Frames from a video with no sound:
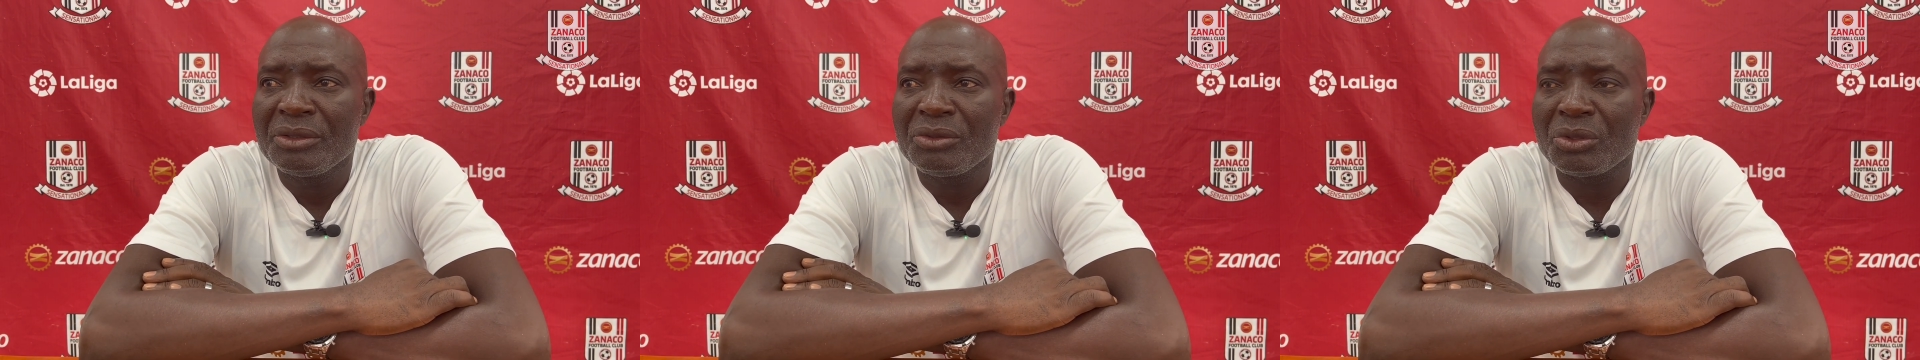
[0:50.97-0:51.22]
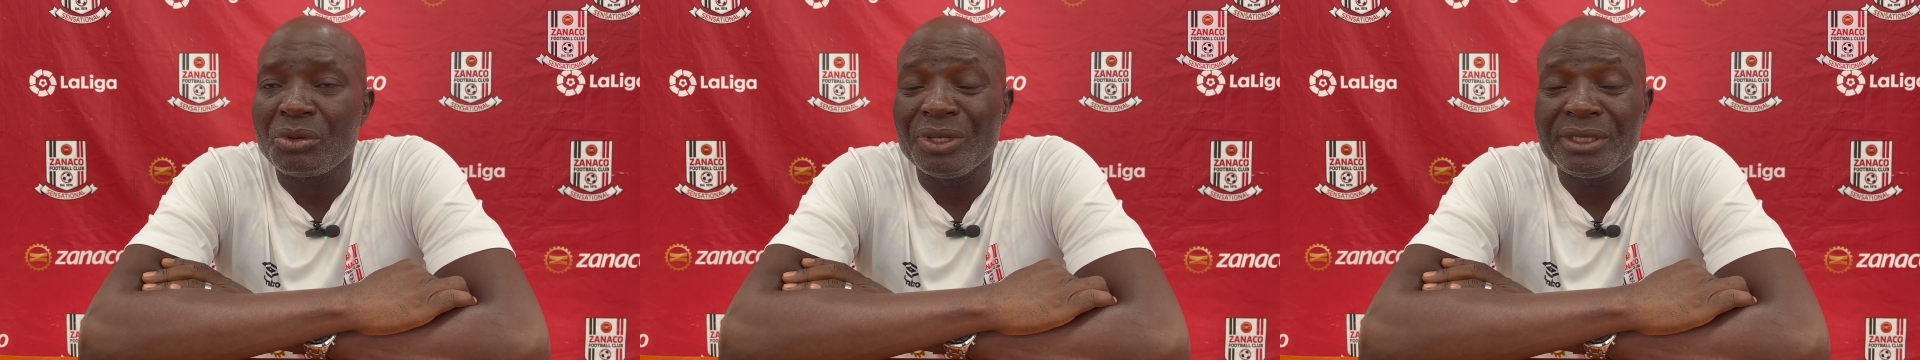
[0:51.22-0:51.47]

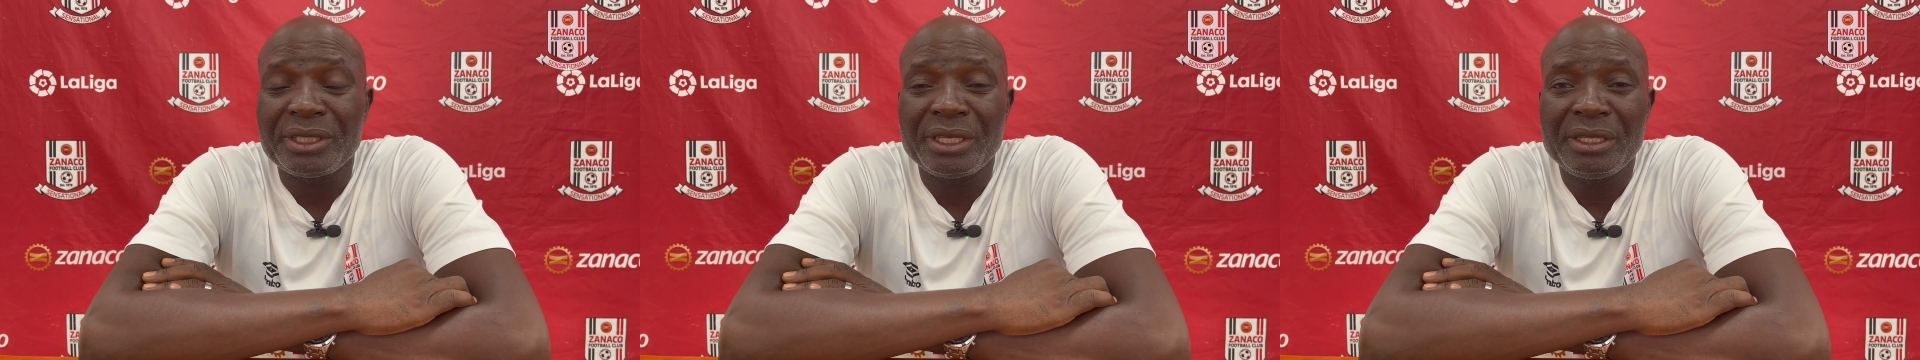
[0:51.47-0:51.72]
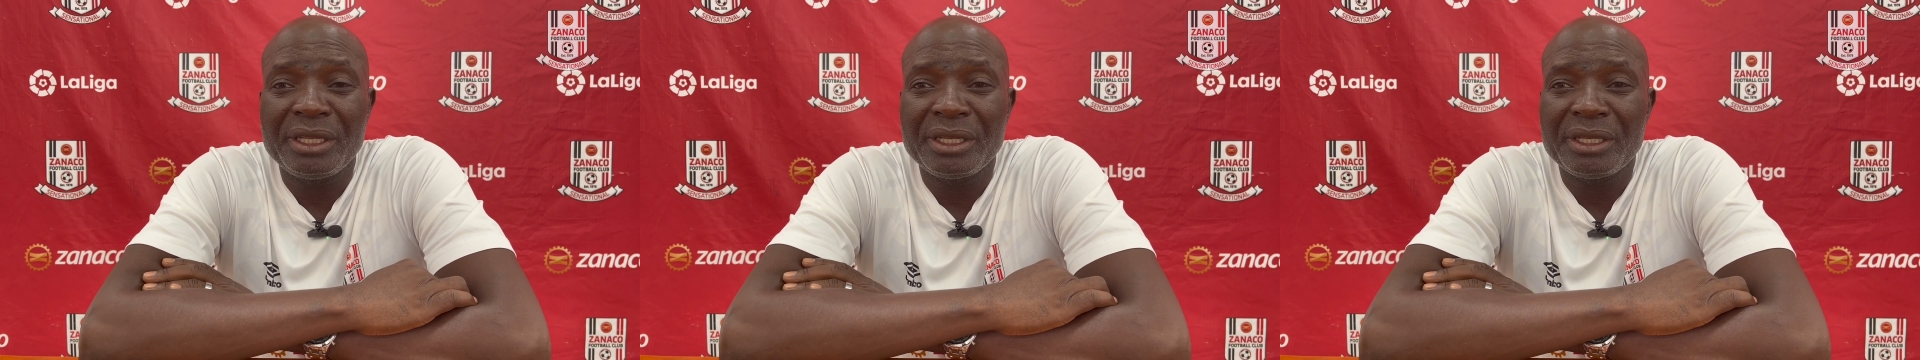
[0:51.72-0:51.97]
to
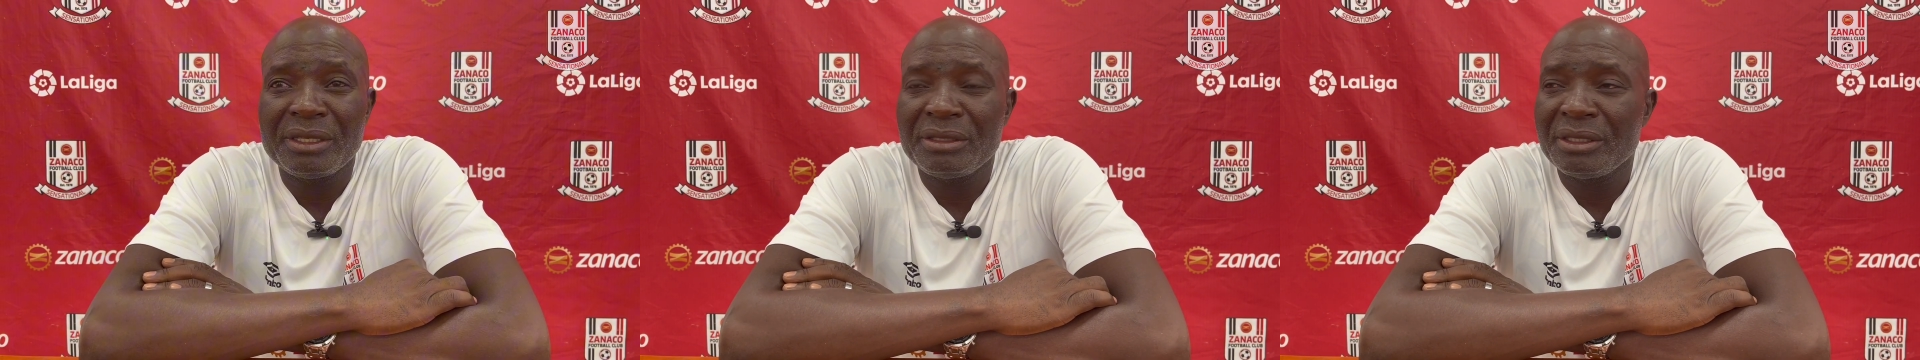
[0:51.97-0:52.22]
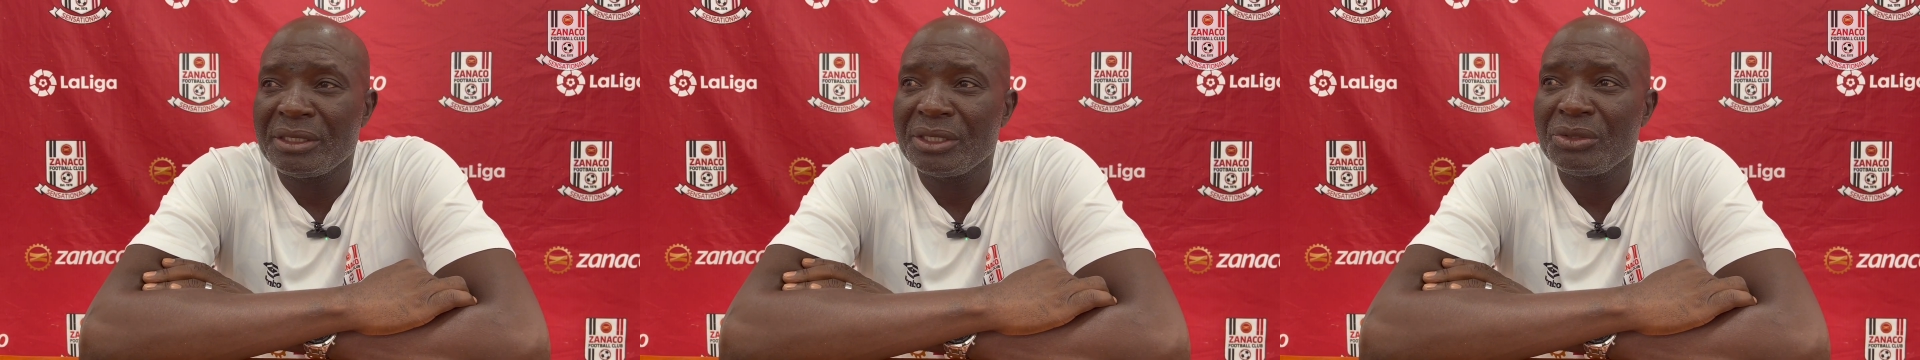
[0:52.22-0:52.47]
contain
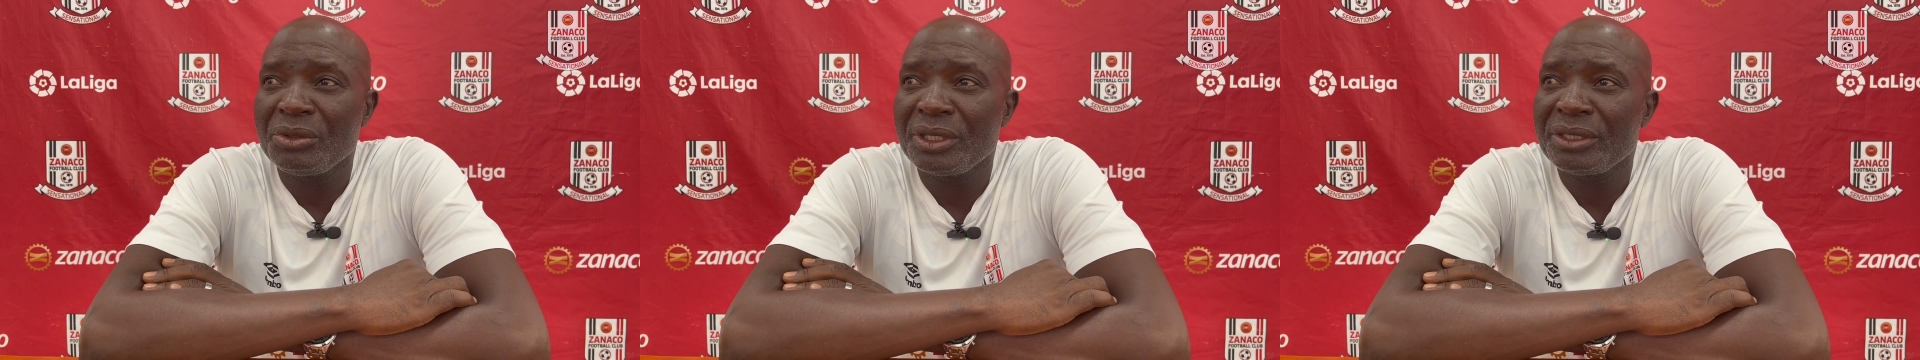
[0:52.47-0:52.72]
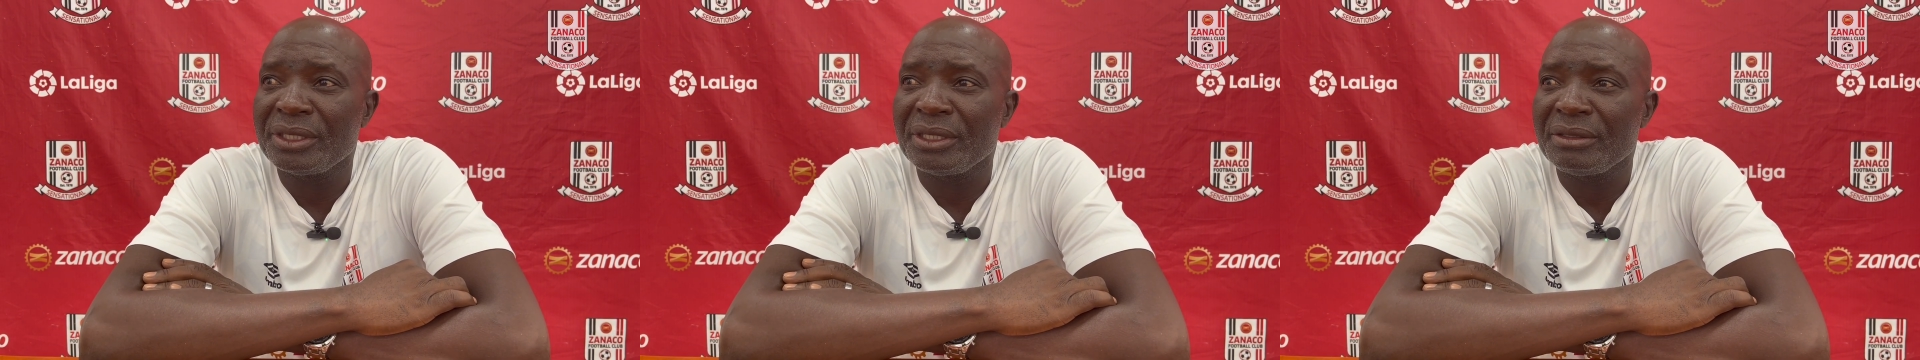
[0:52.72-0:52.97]
the
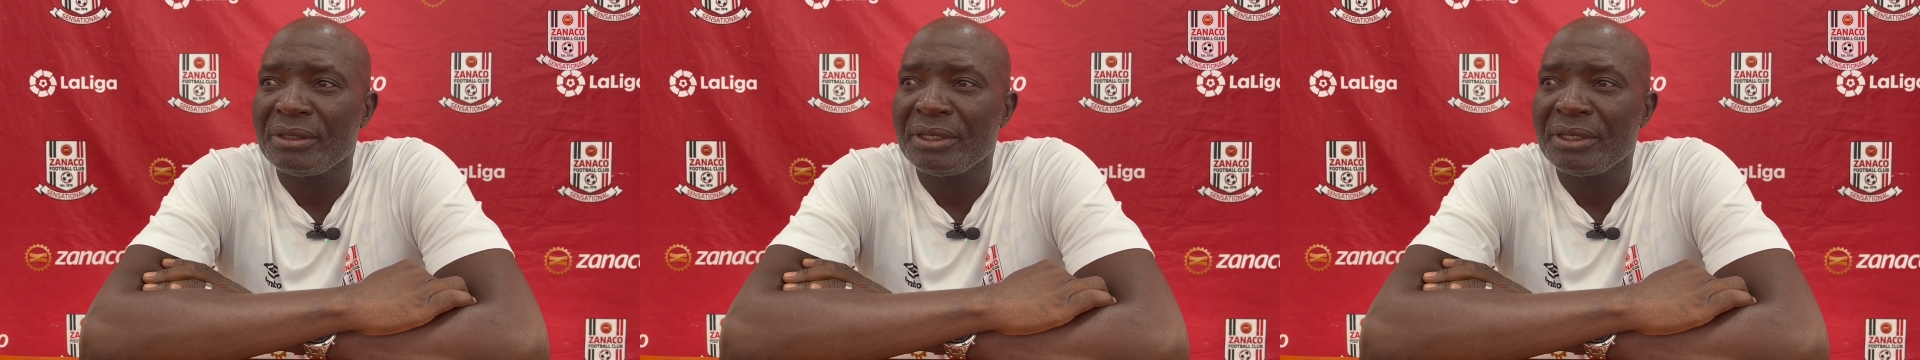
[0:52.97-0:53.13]
situation.